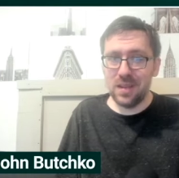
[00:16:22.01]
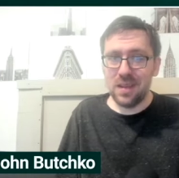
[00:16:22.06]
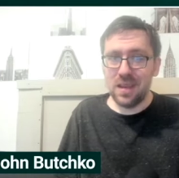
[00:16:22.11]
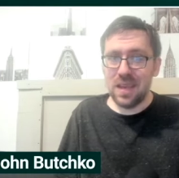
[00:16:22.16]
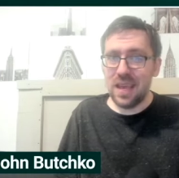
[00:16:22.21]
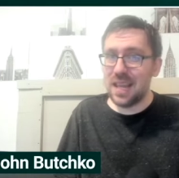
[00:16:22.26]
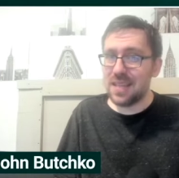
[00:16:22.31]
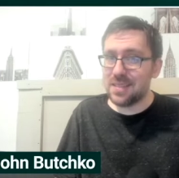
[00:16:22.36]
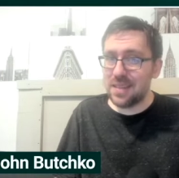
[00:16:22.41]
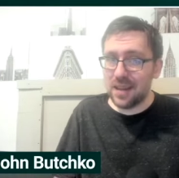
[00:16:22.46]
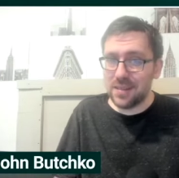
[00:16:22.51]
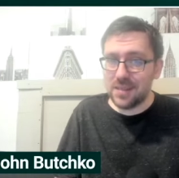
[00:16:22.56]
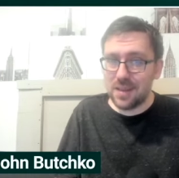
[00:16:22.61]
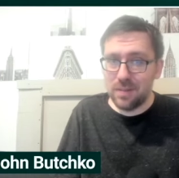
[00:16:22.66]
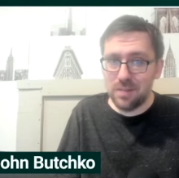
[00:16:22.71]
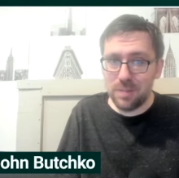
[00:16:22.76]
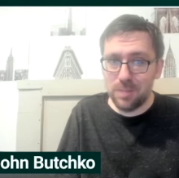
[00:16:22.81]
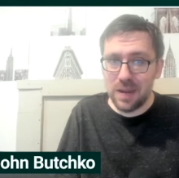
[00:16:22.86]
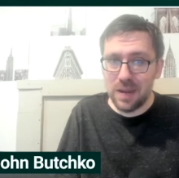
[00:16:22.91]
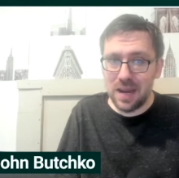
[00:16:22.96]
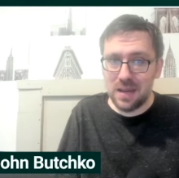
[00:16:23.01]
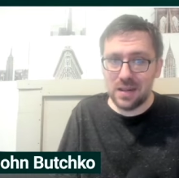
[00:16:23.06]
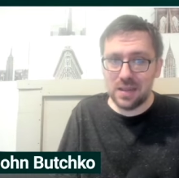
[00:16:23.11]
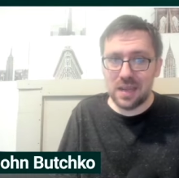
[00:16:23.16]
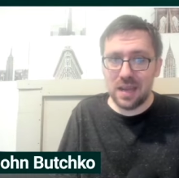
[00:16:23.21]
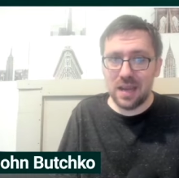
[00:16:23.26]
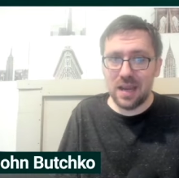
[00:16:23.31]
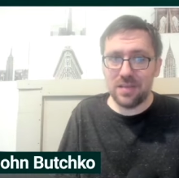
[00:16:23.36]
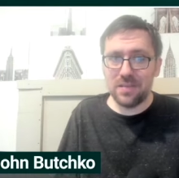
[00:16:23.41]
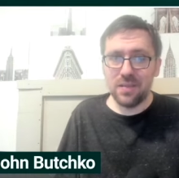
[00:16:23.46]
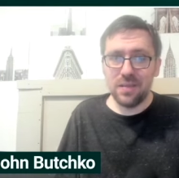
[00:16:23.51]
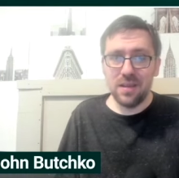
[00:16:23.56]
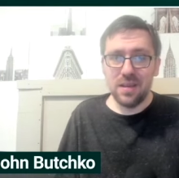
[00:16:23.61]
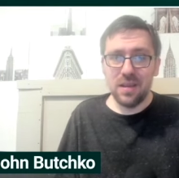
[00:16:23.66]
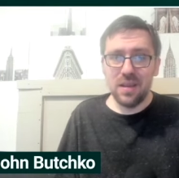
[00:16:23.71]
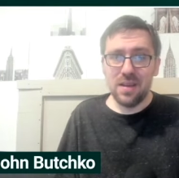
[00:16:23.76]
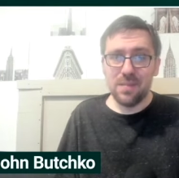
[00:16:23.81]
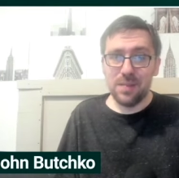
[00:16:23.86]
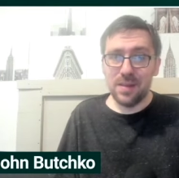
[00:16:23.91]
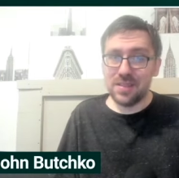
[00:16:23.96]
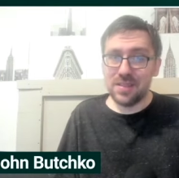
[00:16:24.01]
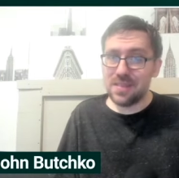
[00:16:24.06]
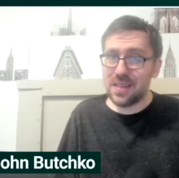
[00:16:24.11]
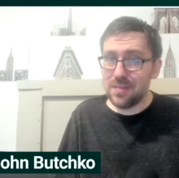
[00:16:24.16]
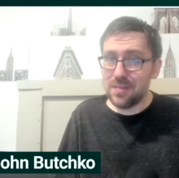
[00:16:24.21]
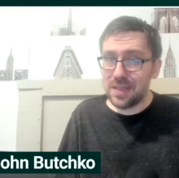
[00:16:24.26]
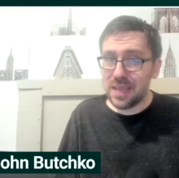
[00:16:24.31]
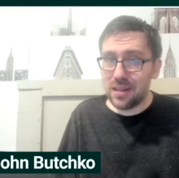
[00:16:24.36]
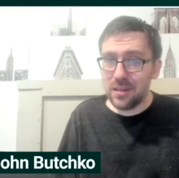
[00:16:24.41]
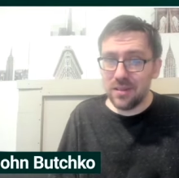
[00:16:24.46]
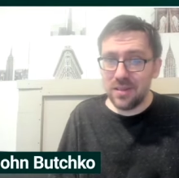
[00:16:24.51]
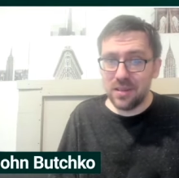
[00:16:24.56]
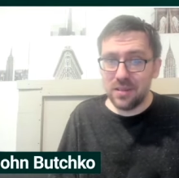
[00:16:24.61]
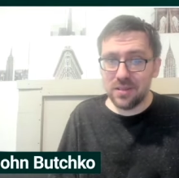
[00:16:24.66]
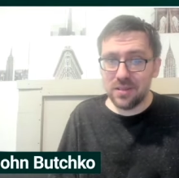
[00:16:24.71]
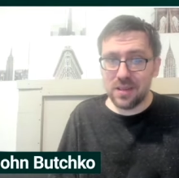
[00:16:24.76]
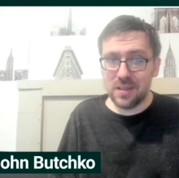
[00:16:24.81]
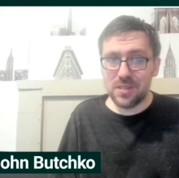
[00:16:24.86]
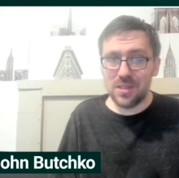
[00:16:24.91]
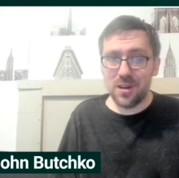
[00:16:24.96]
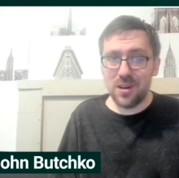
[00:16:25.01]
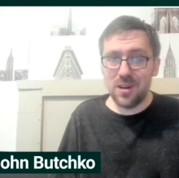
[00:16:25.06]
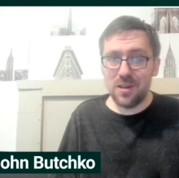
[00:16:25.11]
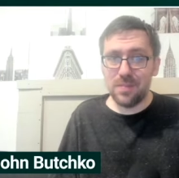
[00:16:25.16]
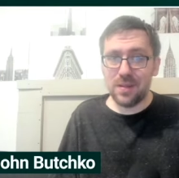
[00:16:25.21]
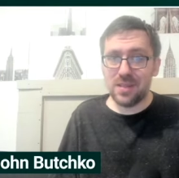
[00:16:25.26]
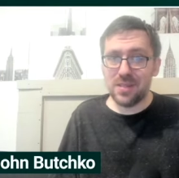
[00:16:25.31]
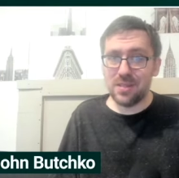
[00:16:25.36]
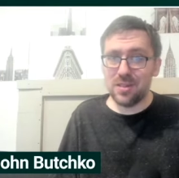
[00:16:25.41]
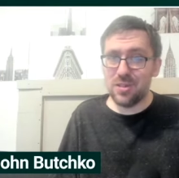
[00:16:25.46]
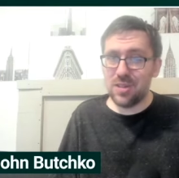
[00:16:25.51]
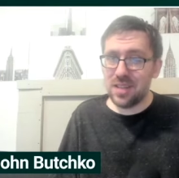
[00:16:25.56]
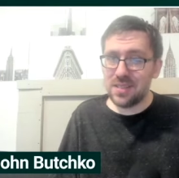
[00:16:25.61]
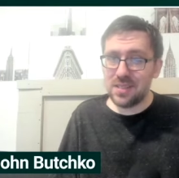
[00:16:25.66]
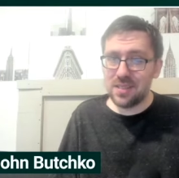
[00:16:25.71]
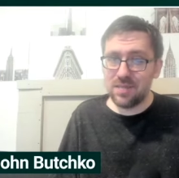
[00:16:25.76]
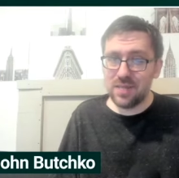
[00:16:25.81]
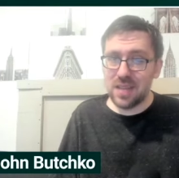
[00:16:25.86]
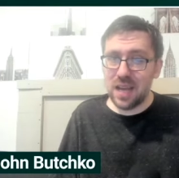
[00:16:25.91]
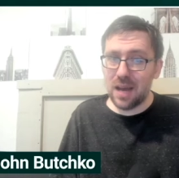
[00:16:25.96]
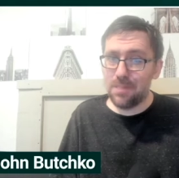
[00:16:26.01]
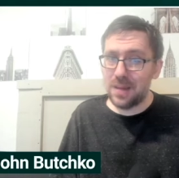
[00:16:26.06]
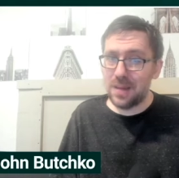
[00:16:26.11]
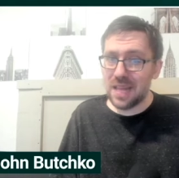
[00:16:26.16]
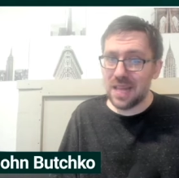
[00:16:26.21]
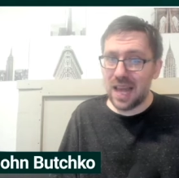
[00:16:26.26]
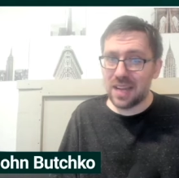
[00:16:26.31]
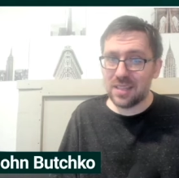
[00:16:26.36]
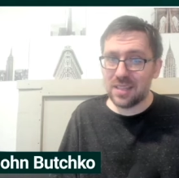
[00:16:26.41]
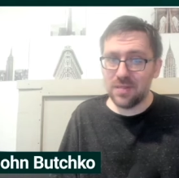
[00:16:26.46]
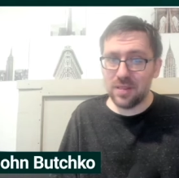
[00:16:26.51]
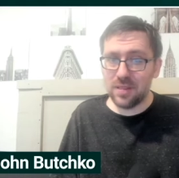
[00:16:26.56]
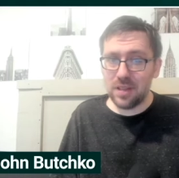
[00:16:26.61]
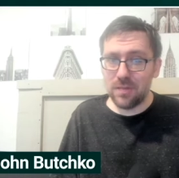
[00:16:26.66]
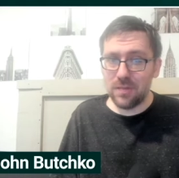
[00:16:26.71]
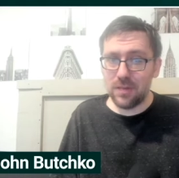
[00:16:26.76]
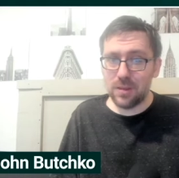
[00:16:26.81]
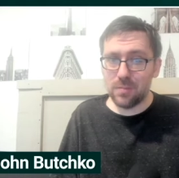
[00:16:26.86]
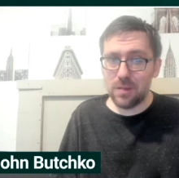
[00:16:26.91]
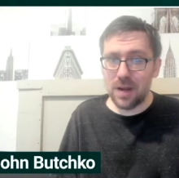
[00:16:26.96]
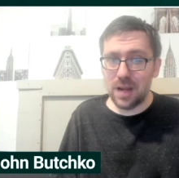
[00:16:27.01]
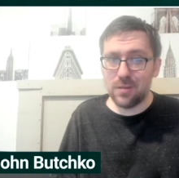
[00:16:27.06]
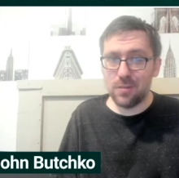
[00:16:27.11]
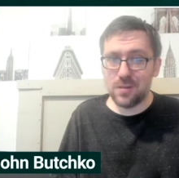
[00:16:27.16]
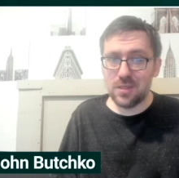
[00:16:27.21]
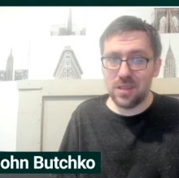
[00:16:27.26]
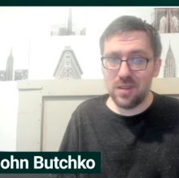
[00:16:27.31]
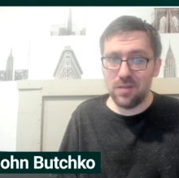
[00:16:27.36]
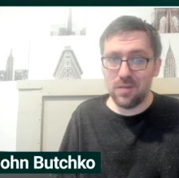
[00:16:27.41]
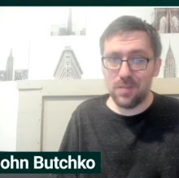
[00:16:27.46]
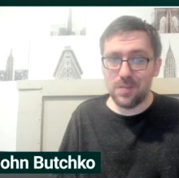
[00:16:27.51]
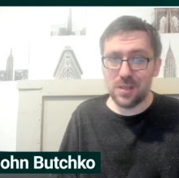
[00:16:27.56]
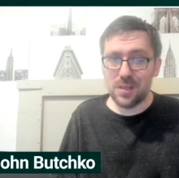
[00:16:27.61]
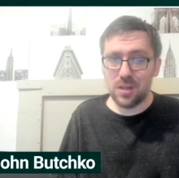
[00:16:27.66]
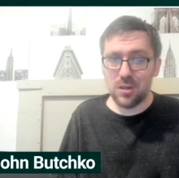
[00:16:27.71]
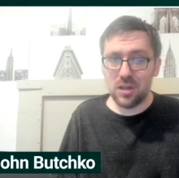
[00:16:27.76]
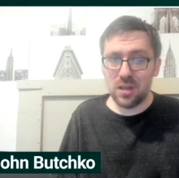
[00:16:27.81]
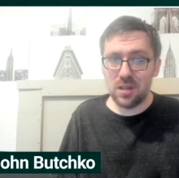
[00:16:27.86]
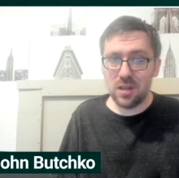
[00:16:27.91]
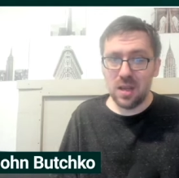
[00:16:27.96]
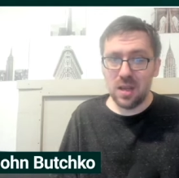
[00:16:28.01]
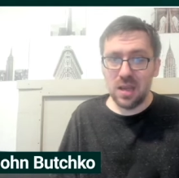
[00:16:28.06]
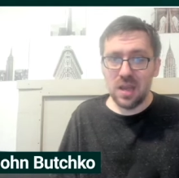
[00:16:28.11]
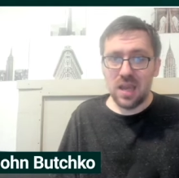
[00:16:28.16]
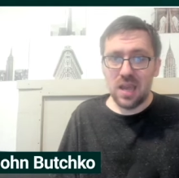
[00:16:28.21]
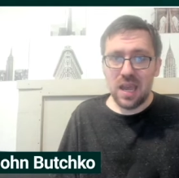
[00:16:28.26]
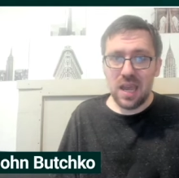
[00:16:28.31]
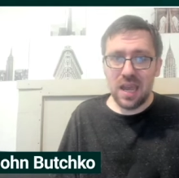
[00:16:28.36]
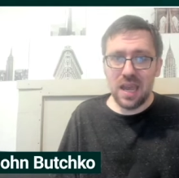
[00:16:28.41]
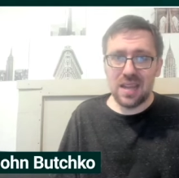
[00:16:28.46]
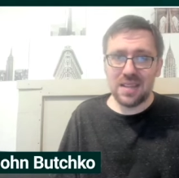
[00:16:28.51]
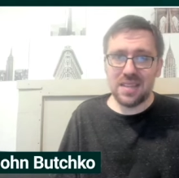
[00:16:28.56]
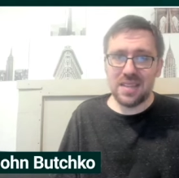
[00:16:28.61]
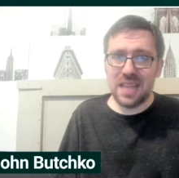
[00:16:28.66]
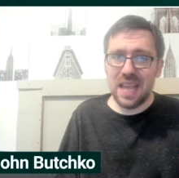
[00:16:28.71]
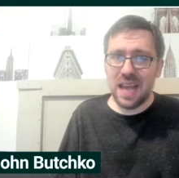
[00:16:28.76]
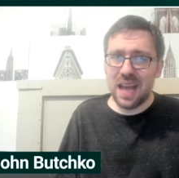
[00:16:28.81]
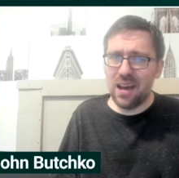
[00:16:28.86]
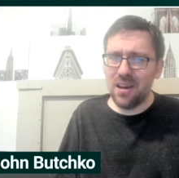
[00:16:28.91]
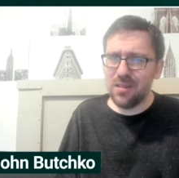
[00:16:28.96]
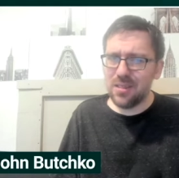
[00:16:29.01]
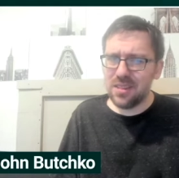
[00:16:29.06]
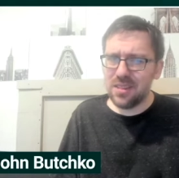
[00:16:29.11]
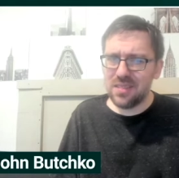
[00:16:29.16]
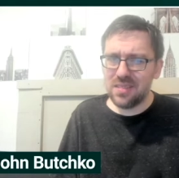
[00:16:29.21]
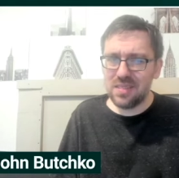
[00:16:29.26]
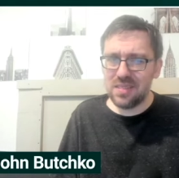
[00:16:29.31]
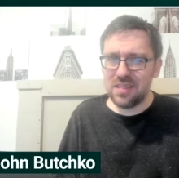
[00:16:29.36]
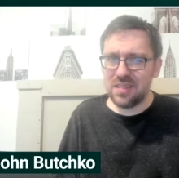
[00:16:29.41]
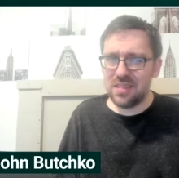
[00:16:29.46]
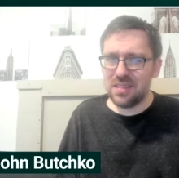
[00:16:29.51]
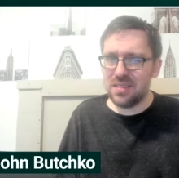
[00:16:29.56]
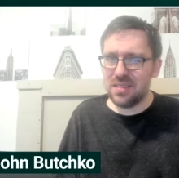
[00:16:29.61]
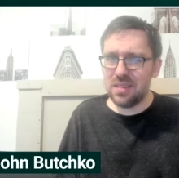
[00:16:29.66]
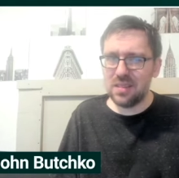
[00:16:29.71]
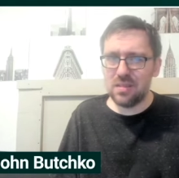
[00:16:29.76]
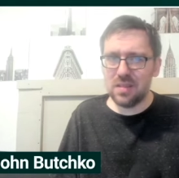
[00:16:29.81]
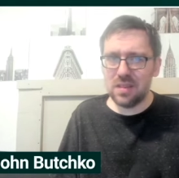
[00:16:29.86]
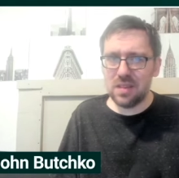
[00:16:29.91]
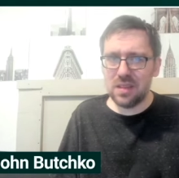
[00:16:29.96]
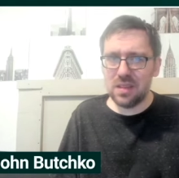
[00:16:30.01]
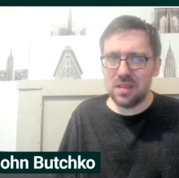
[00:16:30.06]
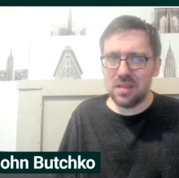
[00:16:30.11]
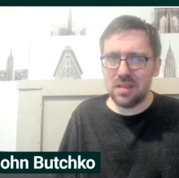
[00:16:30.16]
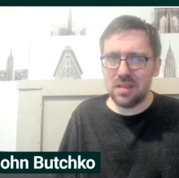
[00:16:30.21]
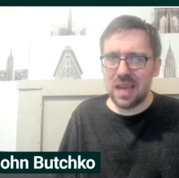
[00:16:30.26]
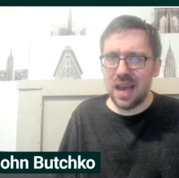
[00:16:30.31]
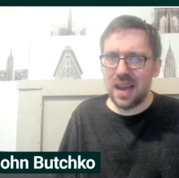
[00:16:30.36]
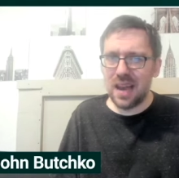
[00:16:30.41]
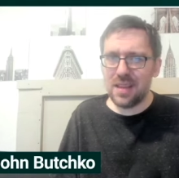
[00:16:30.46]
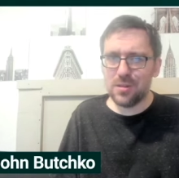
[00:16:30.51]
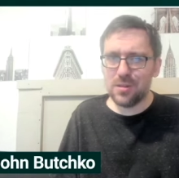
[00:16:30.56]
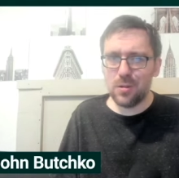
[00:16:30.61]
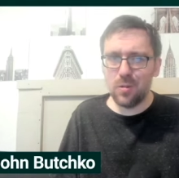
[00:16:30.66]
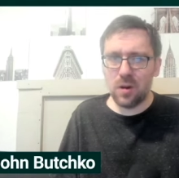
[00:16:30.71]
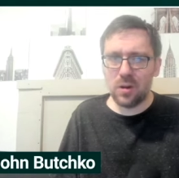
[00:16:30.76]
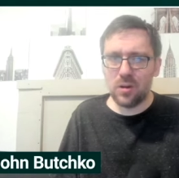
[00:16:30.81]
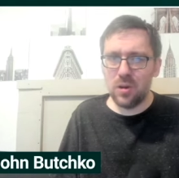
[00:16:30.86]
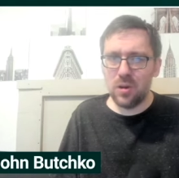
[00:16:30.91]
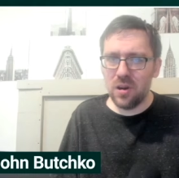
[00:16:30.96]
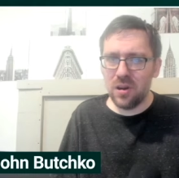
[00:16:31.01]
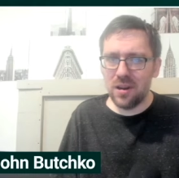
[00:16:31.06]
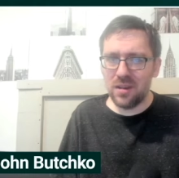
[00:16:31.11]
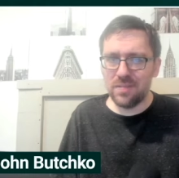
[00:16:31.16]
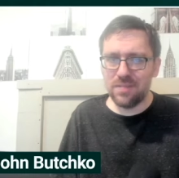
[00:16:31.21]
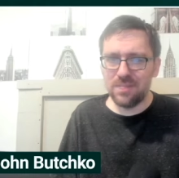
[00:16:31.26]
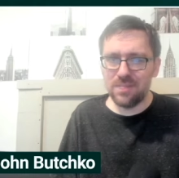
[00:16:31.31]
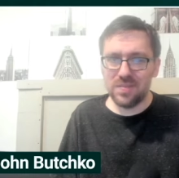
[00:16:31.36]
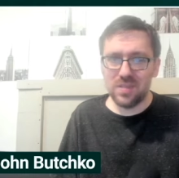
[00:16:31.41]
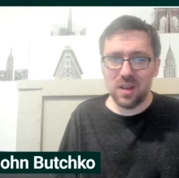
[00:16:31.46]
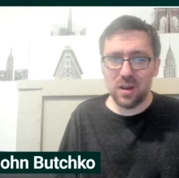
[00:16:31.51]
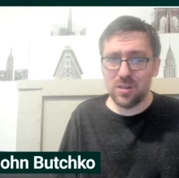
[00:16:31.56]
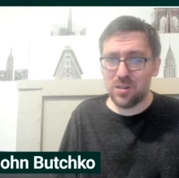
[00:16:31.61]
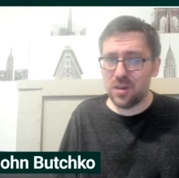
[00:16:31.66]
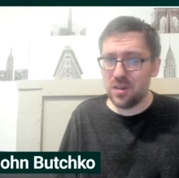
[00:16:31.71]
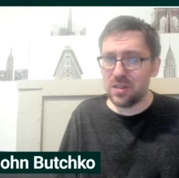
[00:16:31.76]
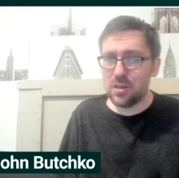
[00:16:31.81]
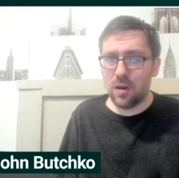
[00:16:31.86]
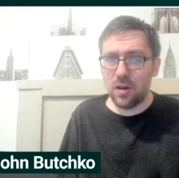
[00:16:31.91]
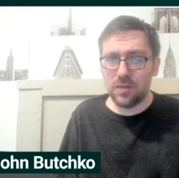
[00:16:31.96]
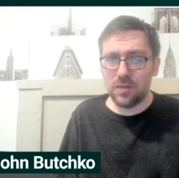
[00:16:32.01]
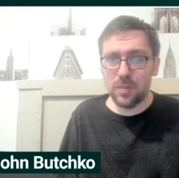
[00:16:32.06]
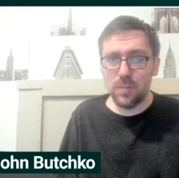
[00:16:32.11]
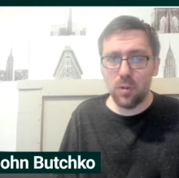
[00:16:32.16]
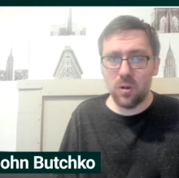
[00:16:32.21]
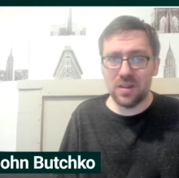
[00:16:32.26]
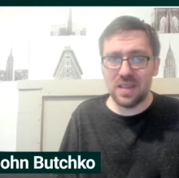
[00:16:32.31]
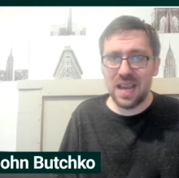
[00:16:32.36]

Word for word: It's not time to panic yet, but it's time to get a little concerned because the Jets have not been active enough at the wide receiver position. And now the the guys who are good are starting to go off the board.